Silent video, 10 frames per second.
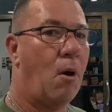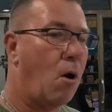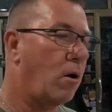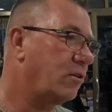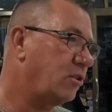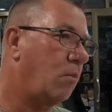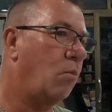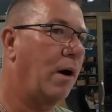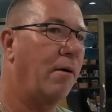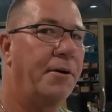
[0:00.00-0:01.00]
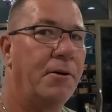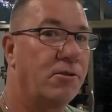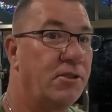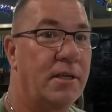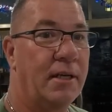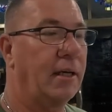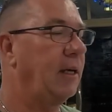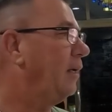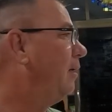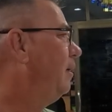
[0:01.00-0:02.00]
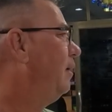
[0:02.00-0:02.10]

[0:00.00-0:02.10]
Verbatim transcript: park somewhere in your city.